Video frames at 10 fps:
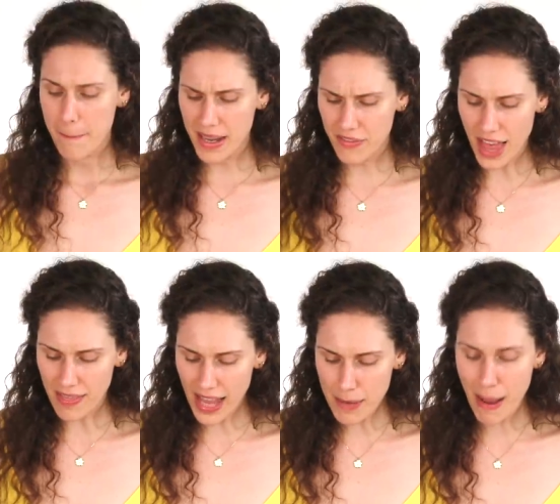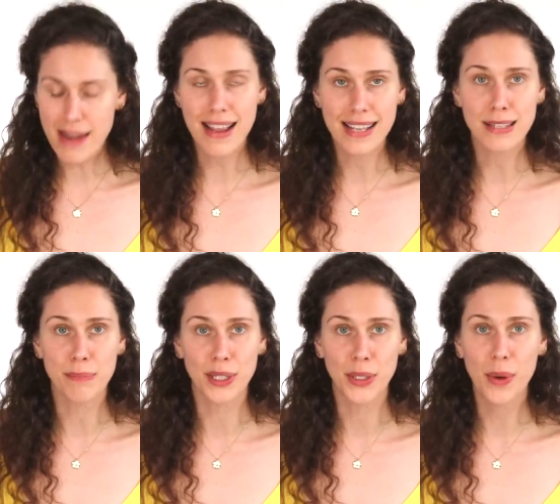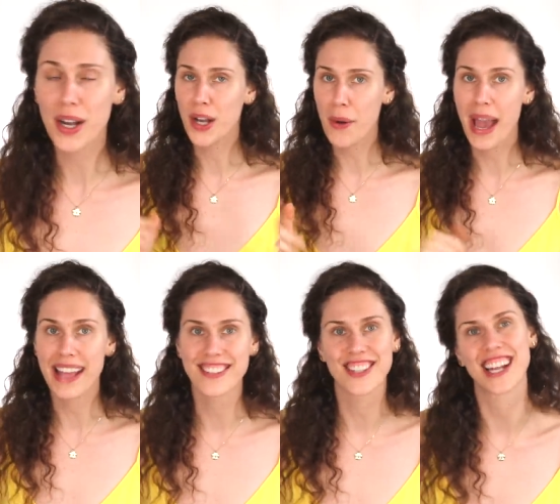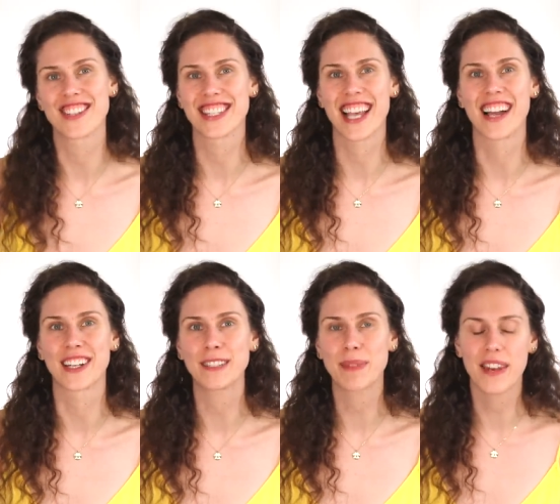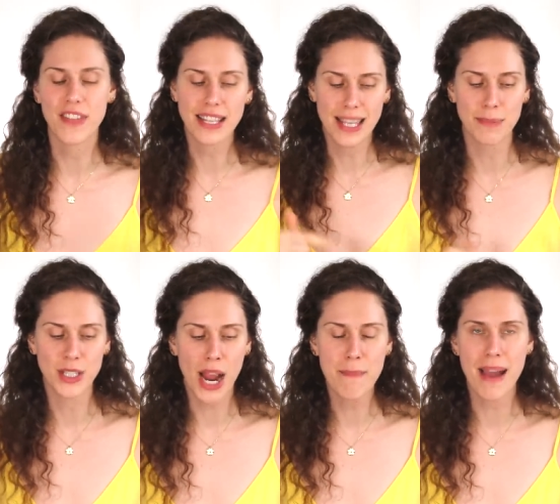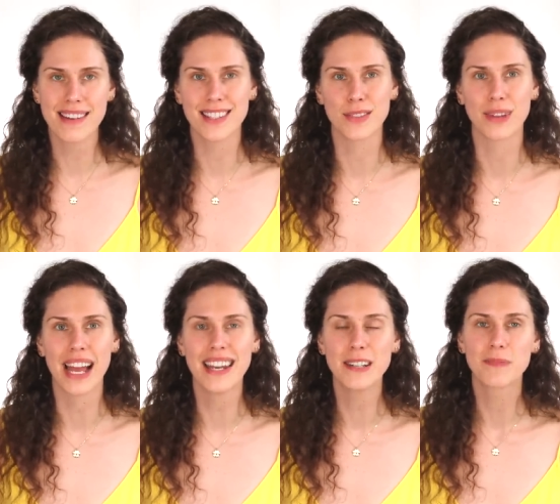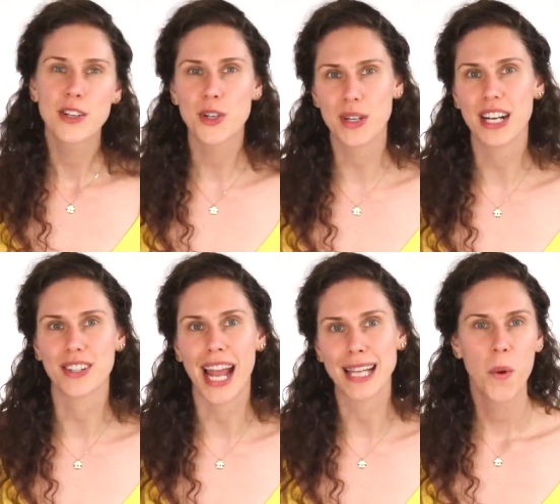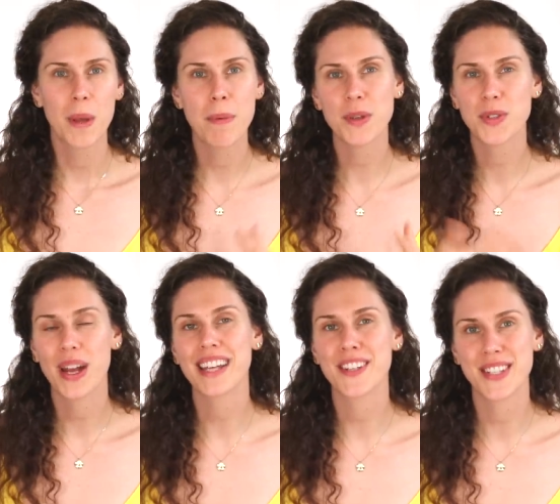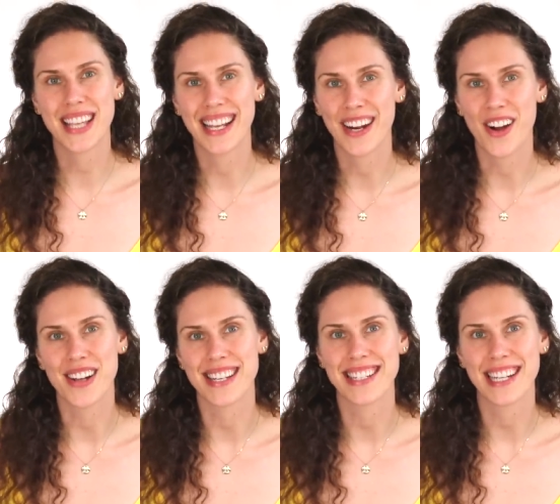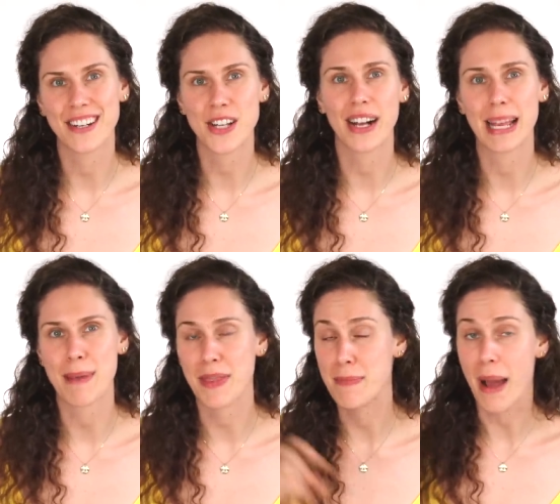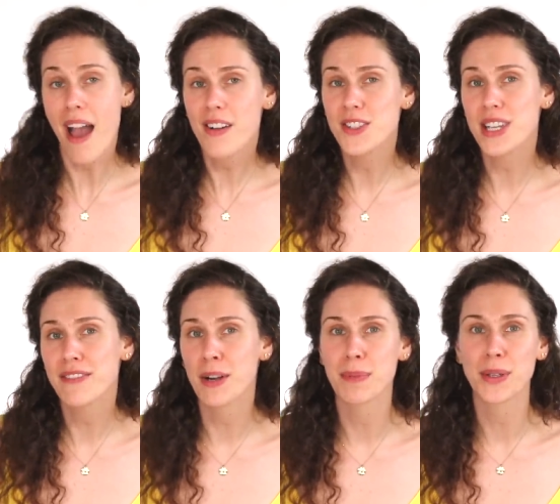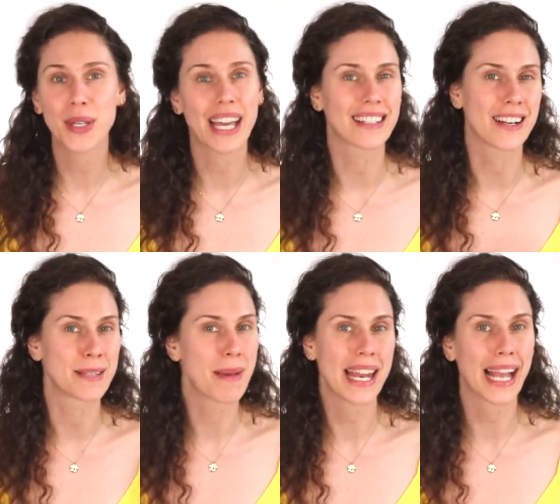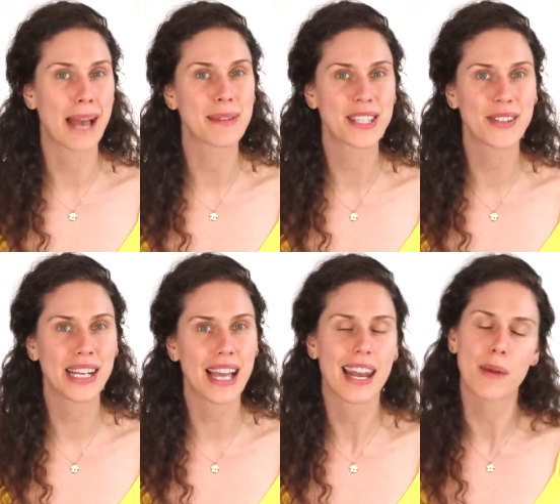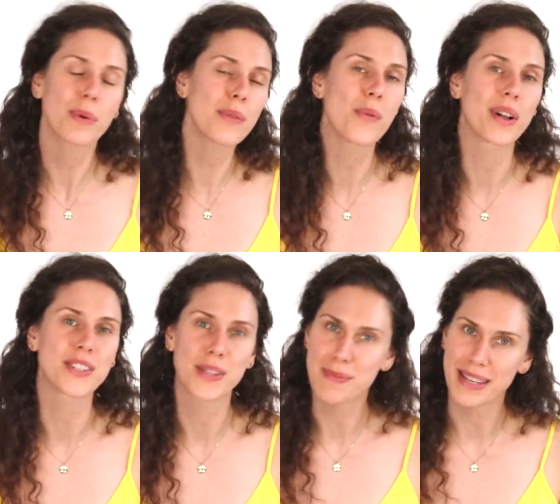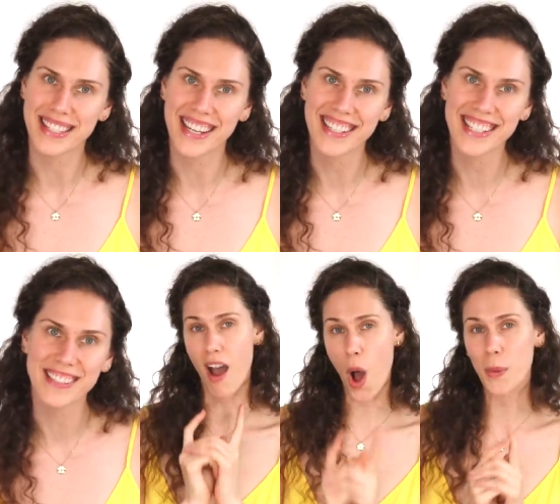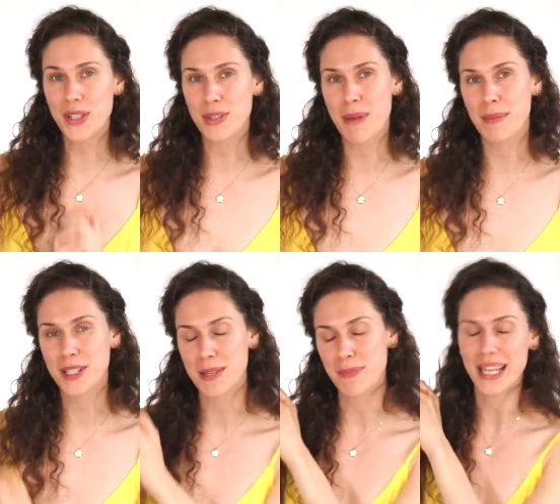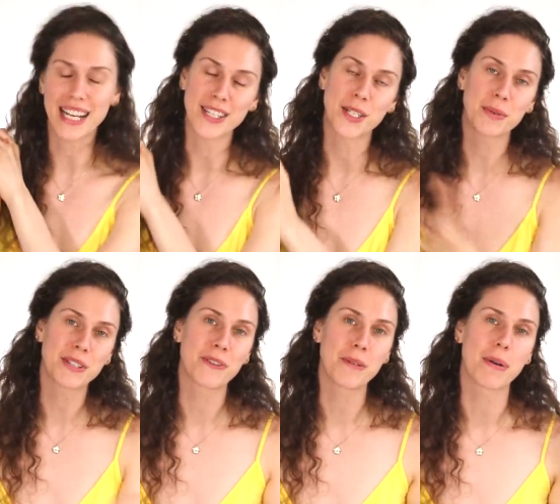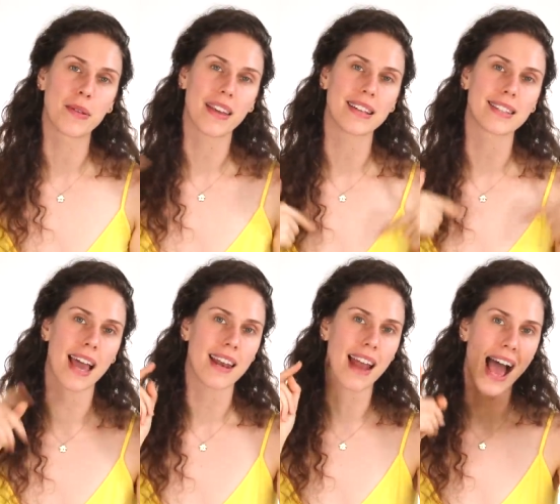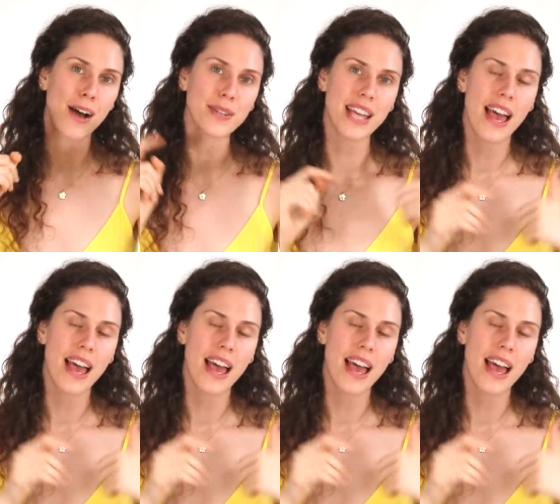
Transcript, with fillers: But if that like button isn't blue, go ahead and change its color. And if that subscribe button is red, turn it gray. We post regular skincare content here talking about the biology of our beauty and cosmetic chemistry, and I wouldn't want you to miss it. Always remember to be beautiful both inside and out.